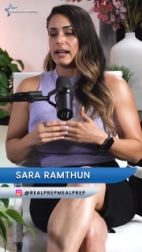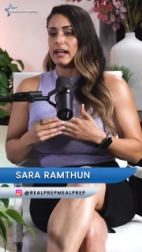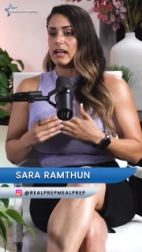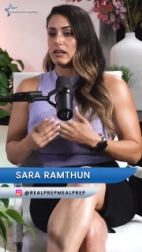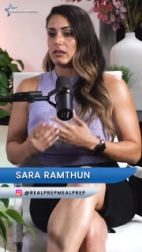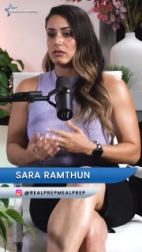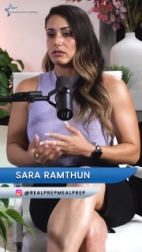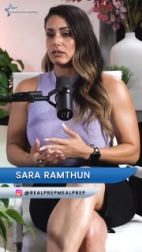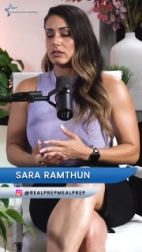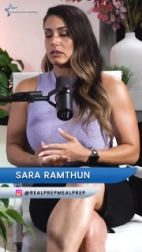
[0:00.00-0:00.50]

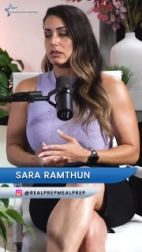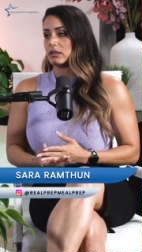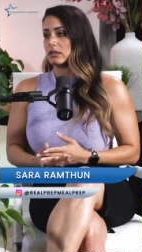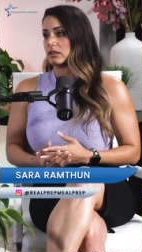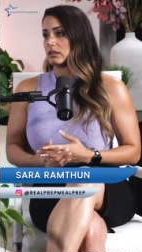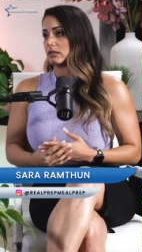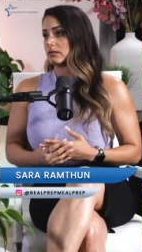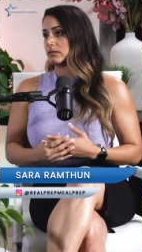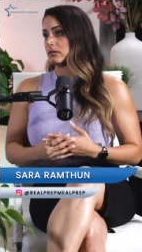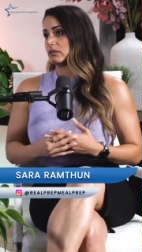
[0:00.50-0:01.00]
how to cook
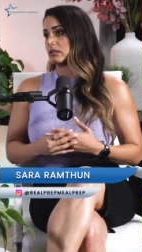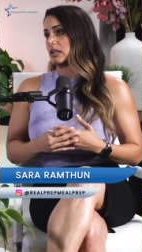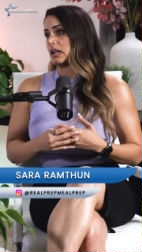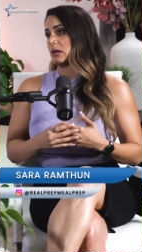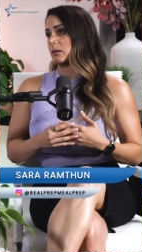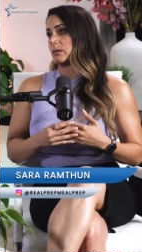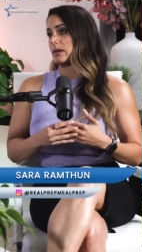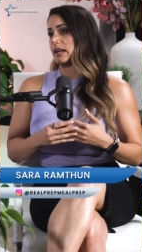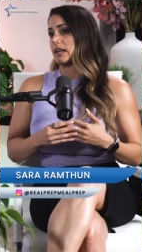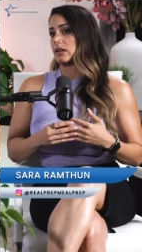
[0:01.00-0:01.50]
their food
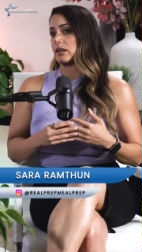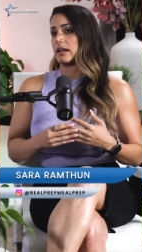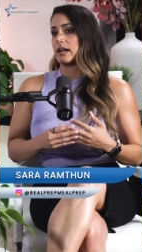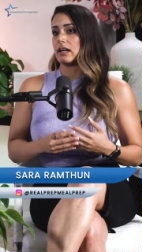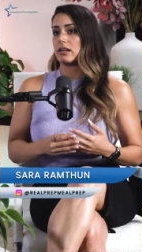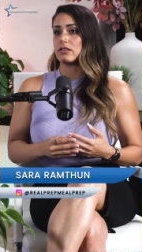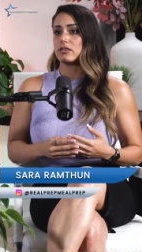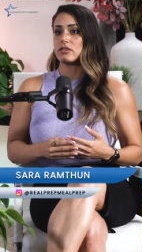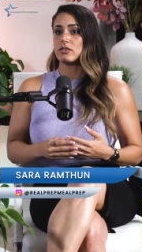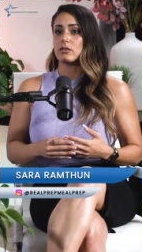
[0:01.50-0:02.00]
that way or
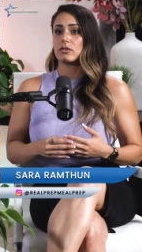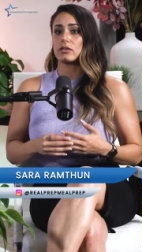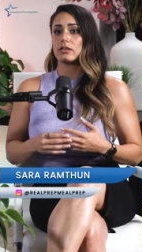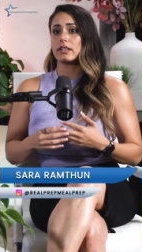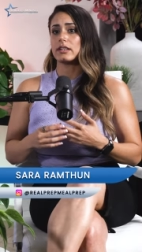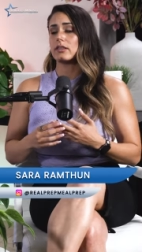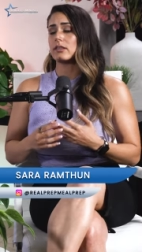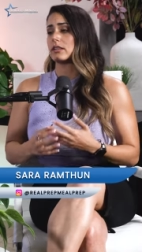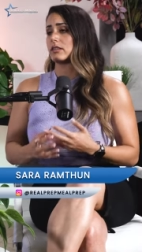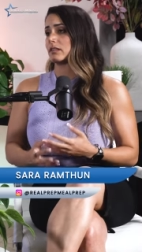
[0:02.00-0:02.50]
how to do it or
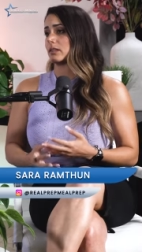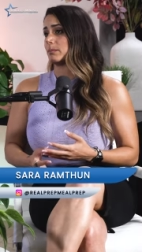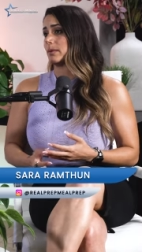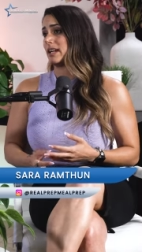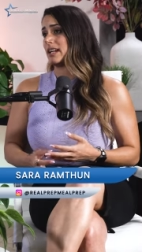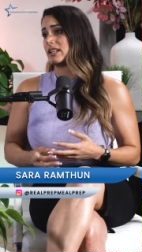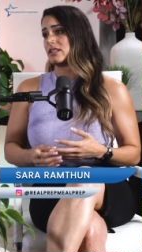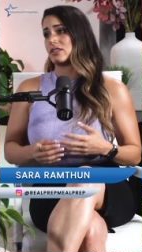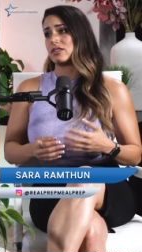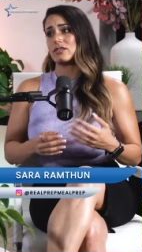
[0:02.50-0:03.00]
they don't have the
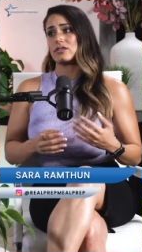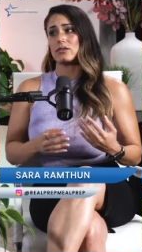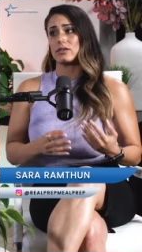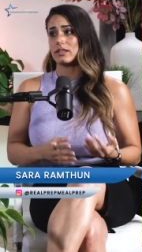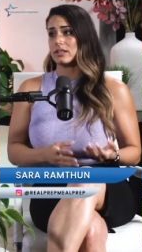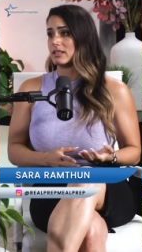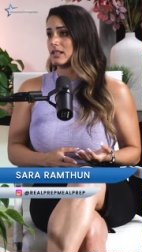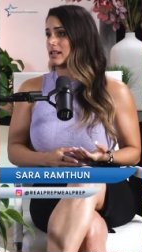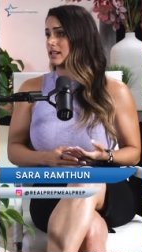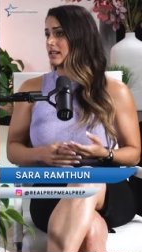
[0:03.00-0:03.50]
patience or
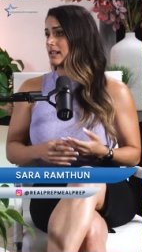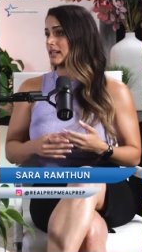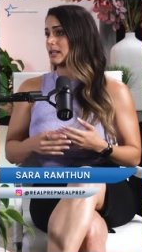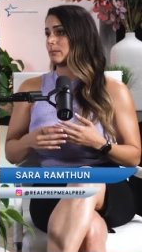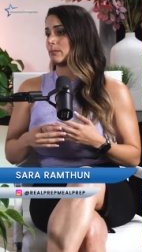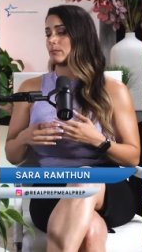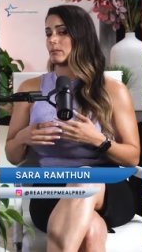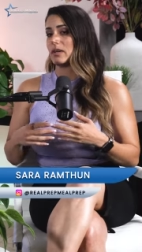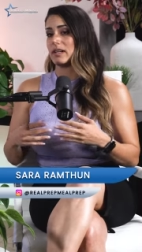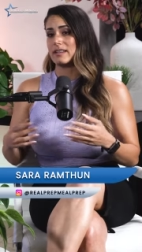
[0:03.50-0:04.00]
the
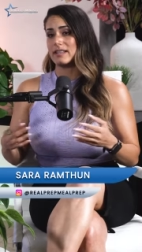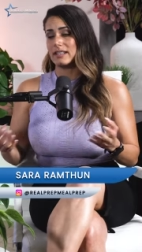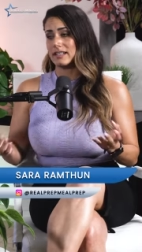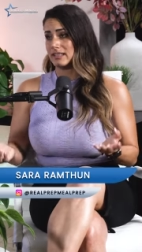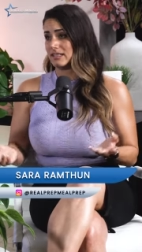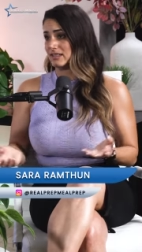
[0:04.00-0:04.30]
time. I think